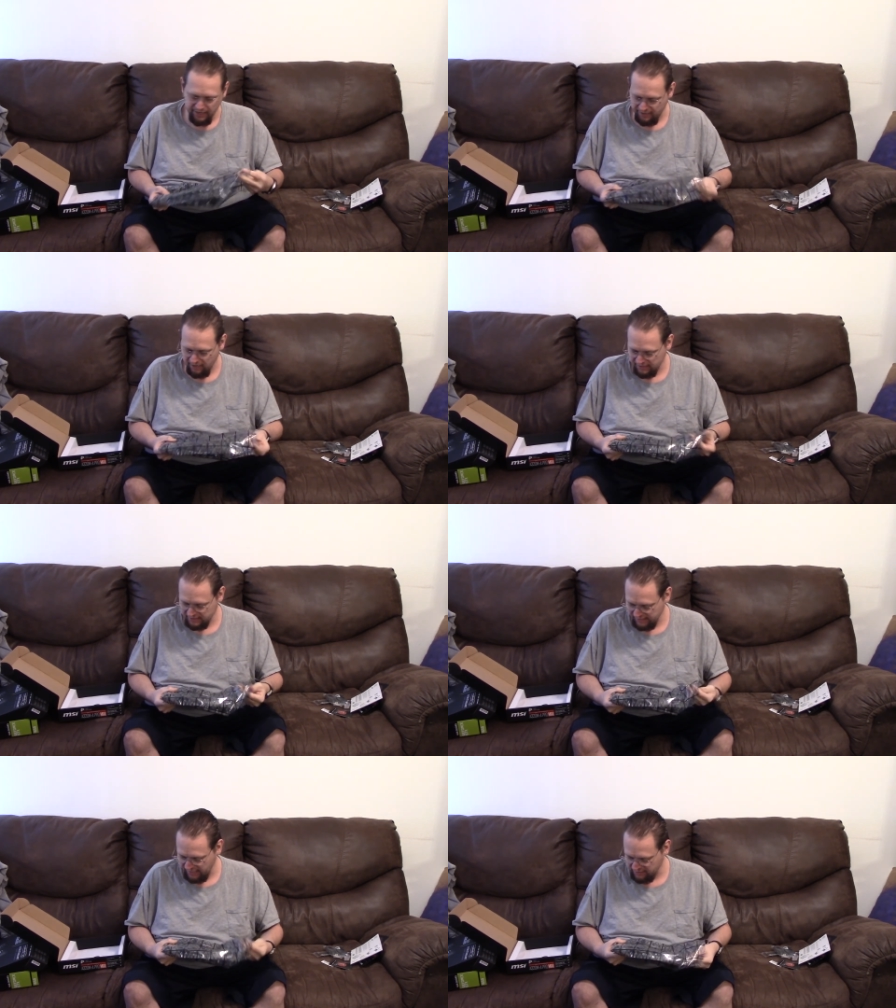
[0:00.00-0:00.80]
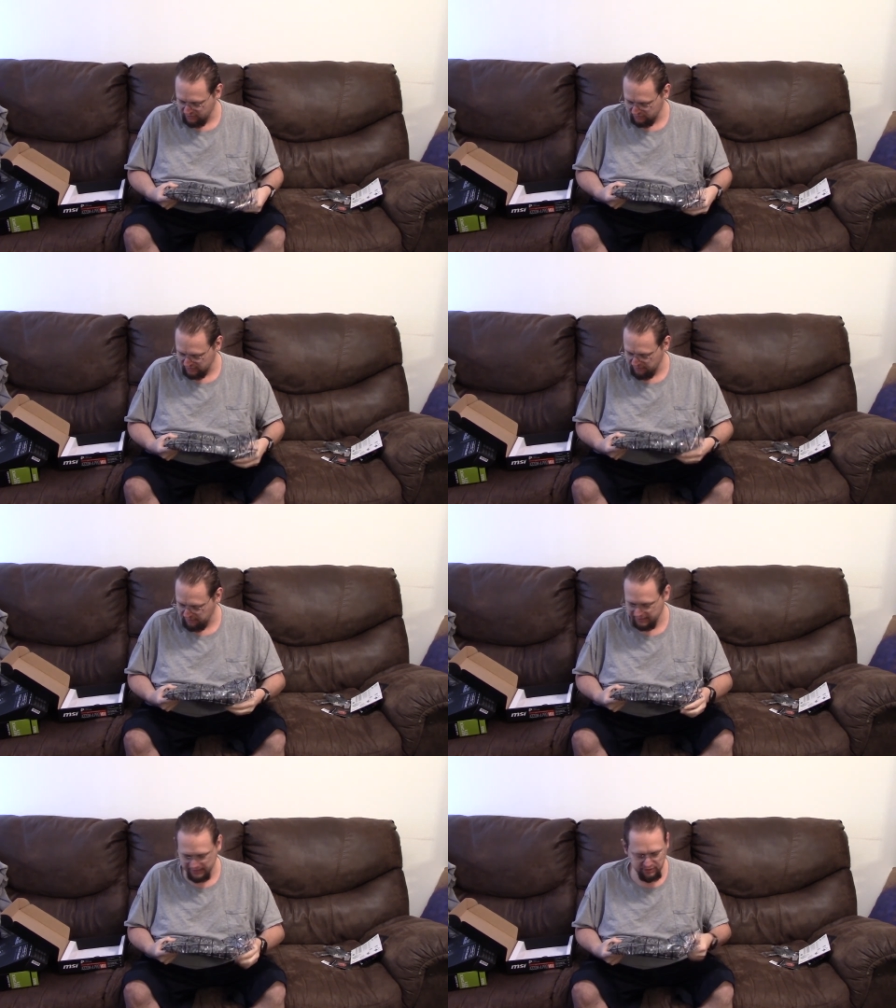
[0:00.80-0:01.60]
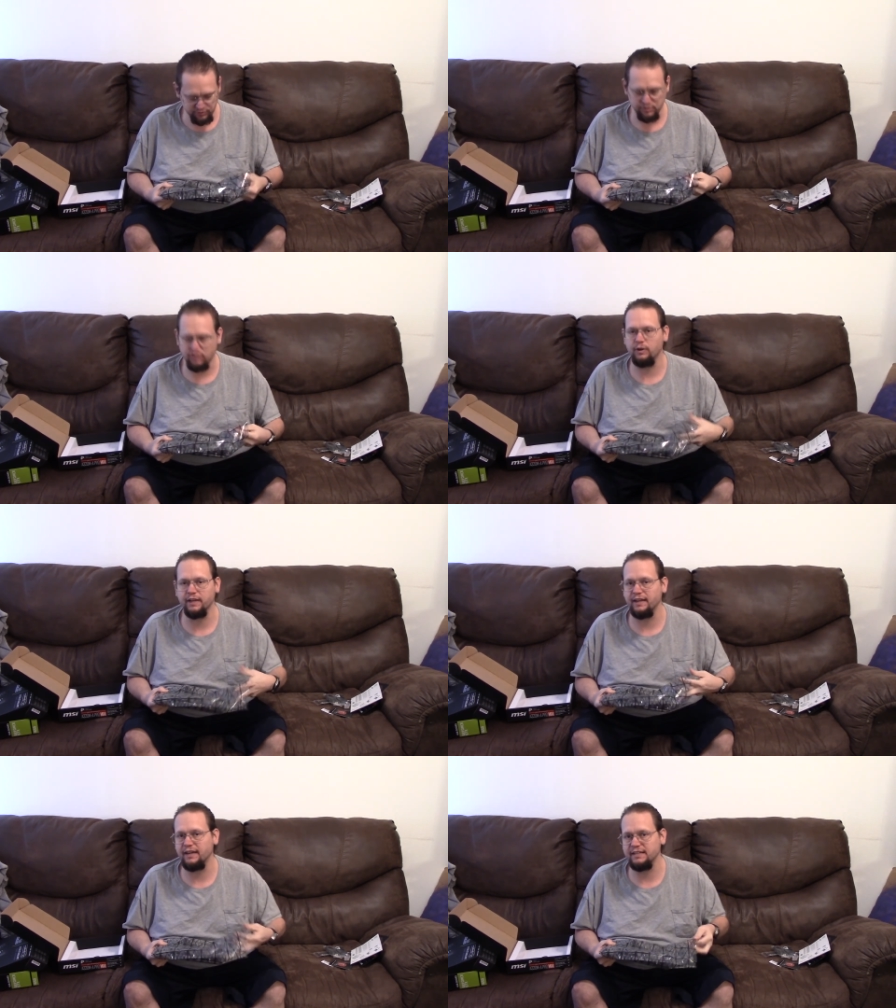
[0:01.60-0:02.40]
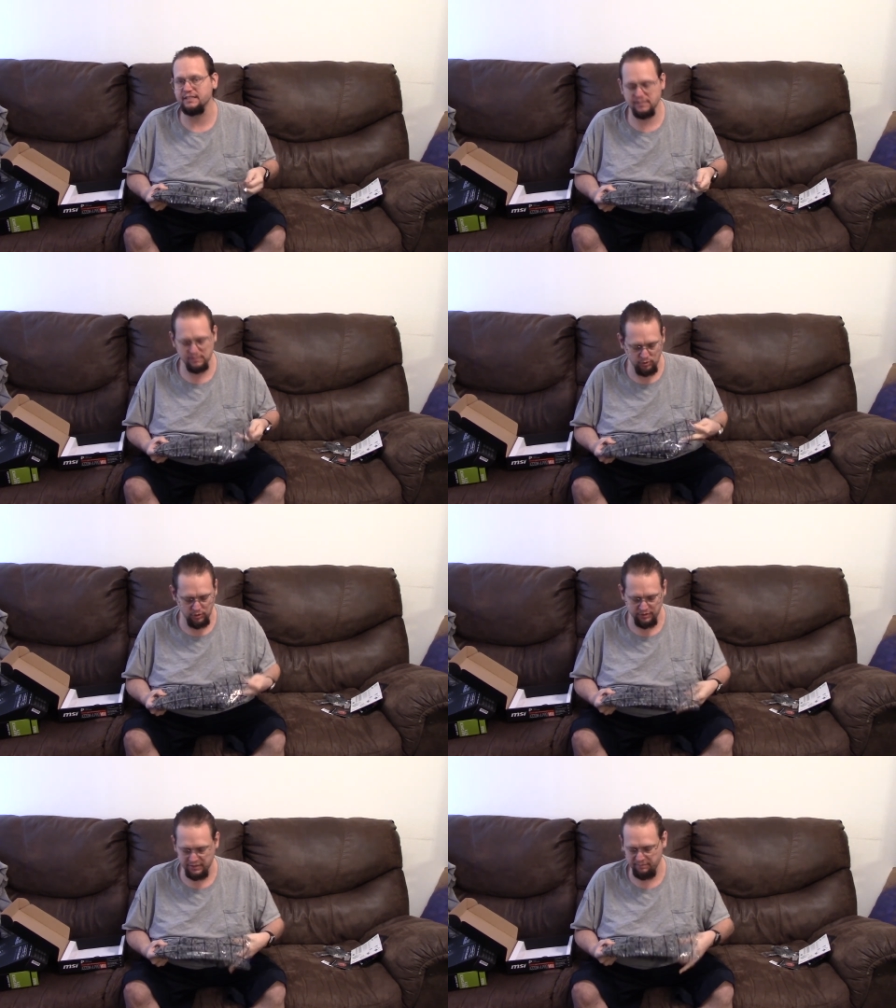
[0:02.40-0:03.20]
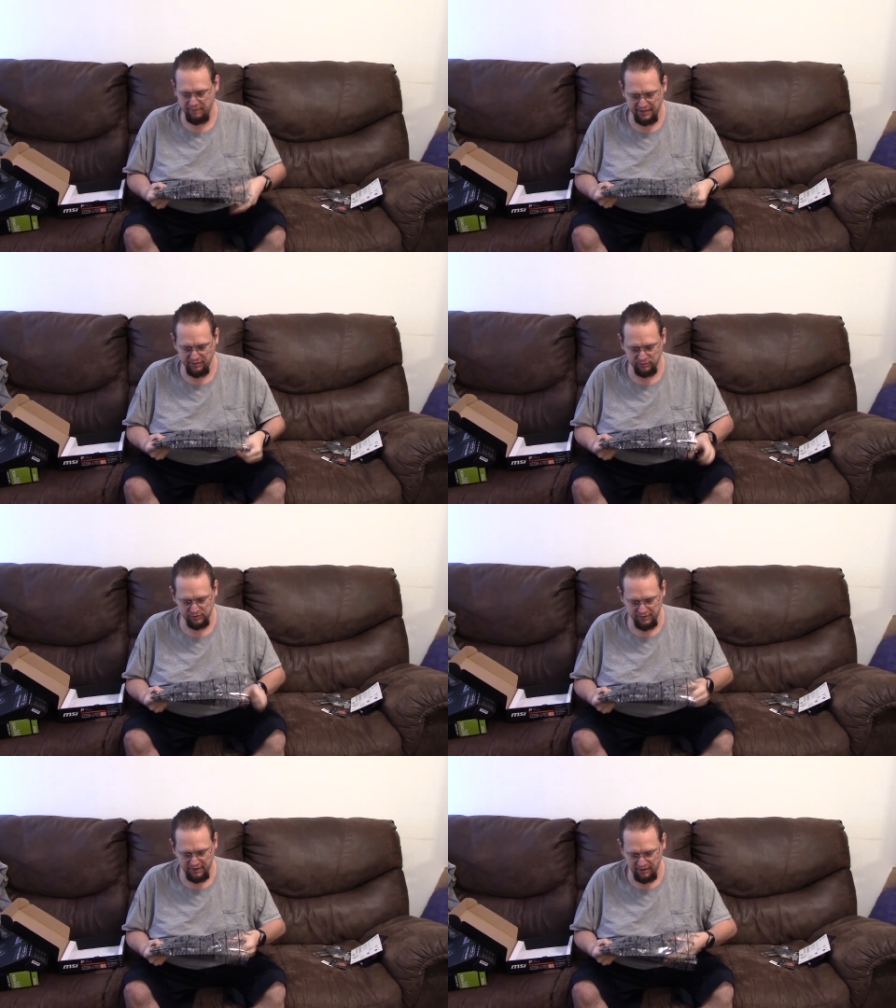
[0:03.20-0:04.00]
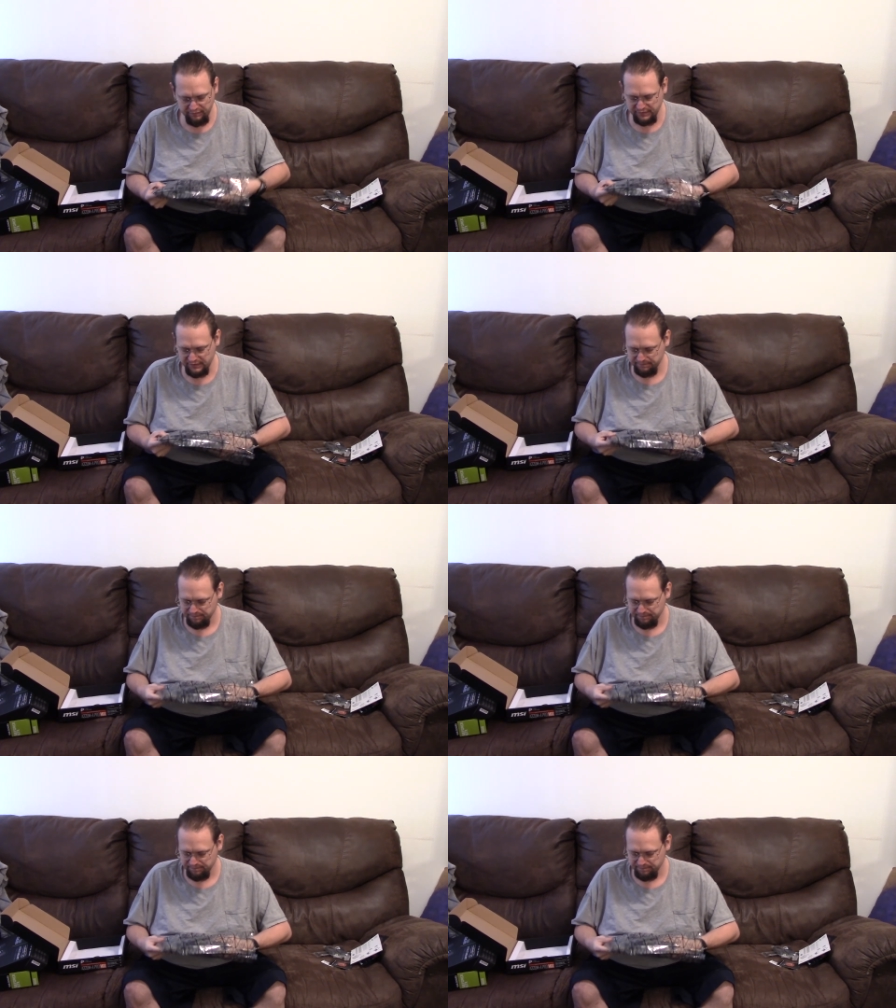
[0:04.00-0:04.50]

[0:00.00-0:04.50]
And honestly, I don't typically use the quick guides or the manuals very often.